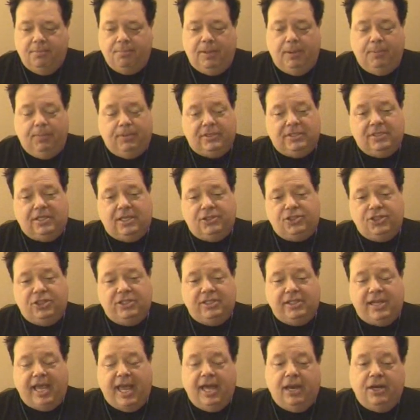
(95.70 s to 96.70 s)
people such
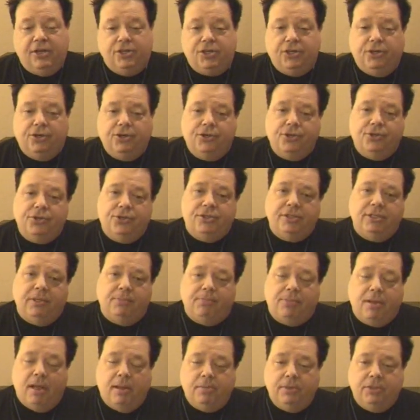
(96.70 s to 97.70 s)
as editors
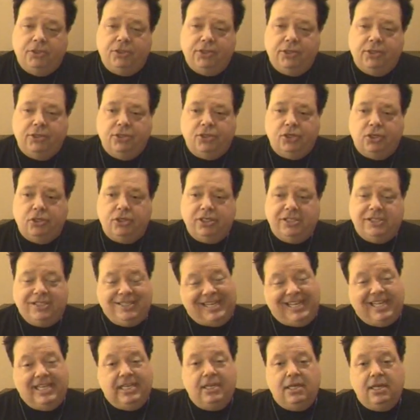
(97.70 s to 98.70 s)
and publishers are
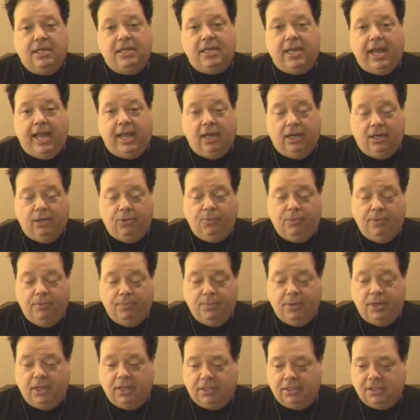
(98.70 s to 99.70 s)
just inundated
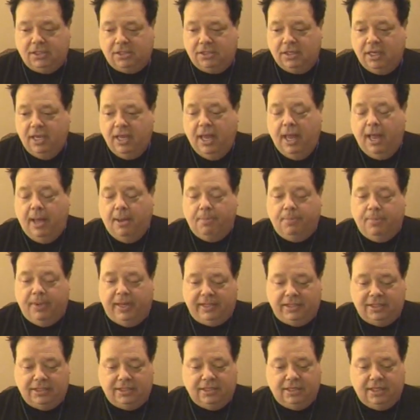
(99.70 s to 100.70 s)
with books.
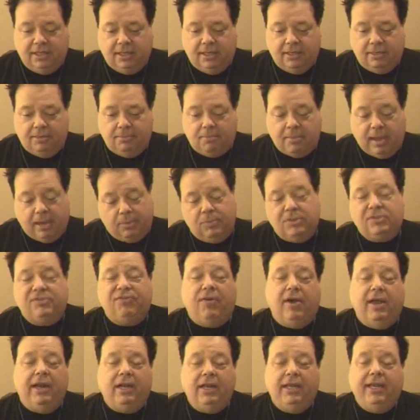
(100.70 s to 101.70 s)
But mine
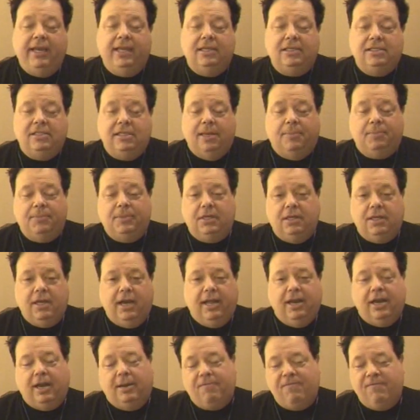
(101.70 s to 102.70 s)
was finally
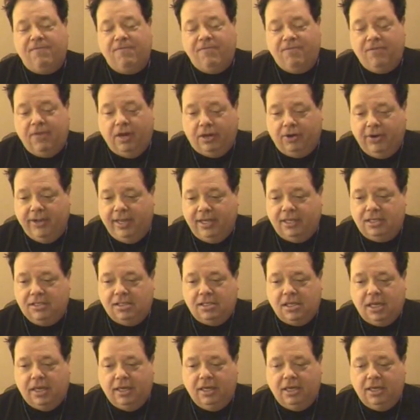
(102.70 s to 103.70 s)
accepted, and I'm very
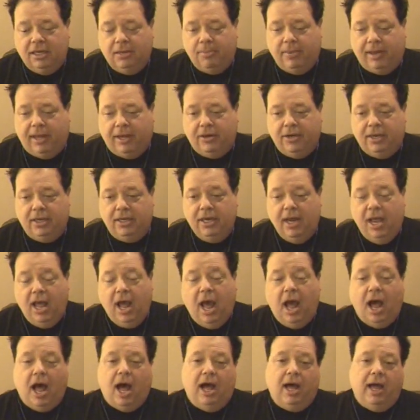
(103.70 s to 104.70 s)
excited about it.
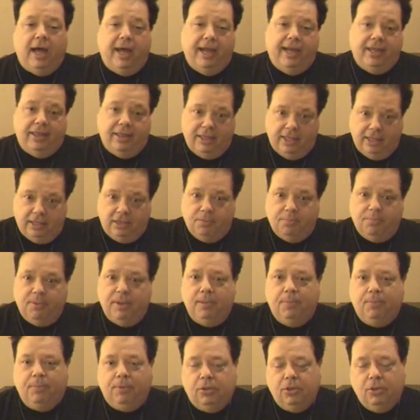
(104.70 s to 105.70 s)
I think the
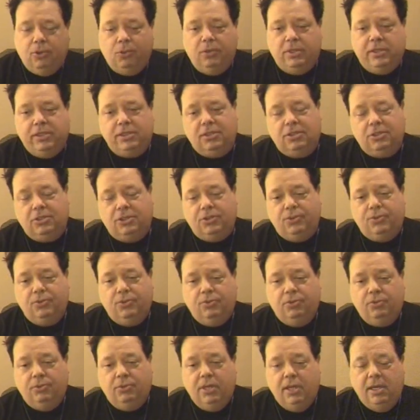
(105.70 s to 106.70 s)
people who listen
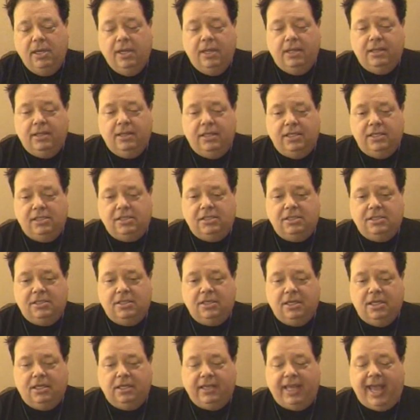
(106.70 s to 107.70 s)
to
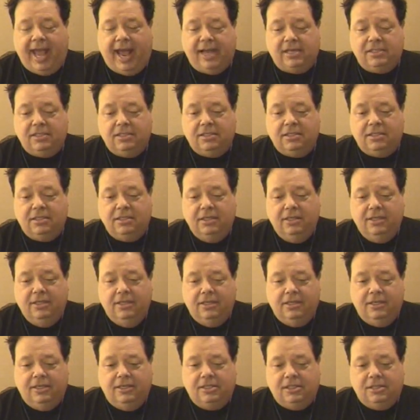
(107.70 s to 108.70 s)
this podcast
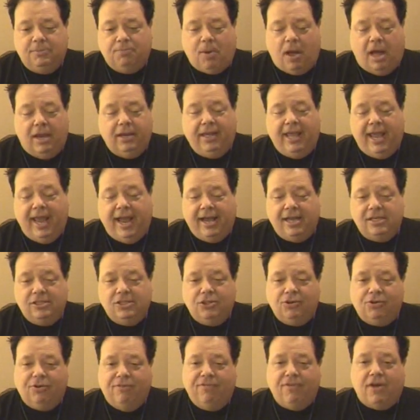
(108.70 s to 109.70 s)

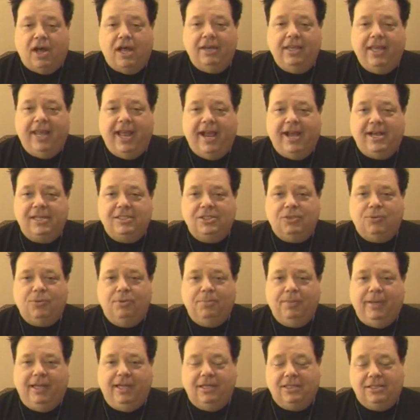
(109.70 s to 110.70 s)
or vodcast
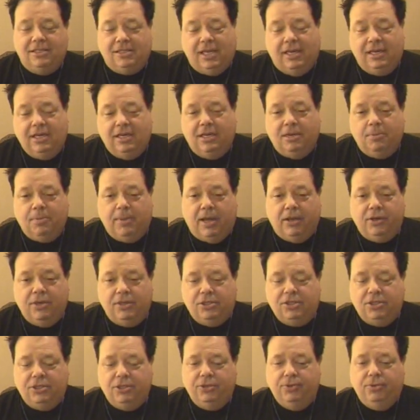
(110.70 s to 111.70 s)
would be excited
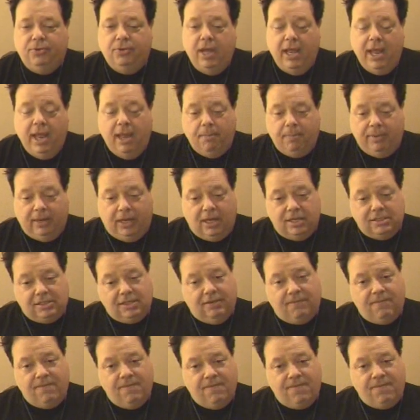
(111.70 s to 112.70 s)
about it too,
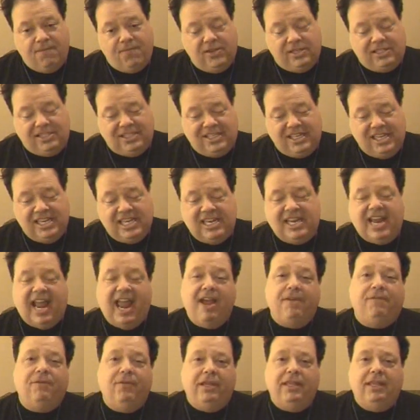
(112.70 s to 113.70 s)
because it fits
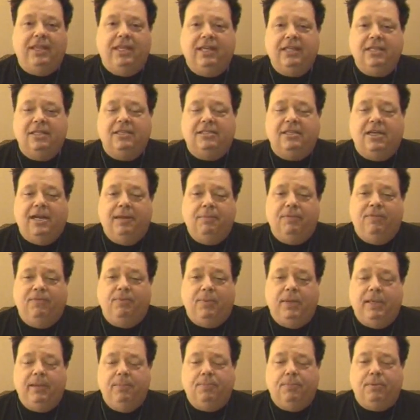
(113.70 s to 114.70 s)
in everything the type
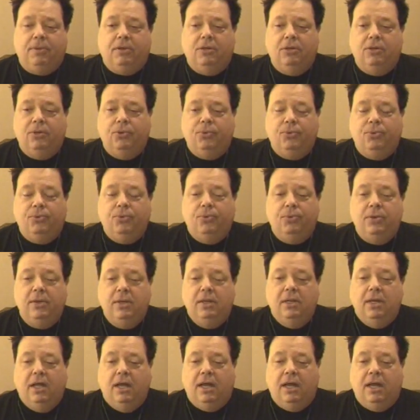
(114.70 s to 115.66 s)
of people who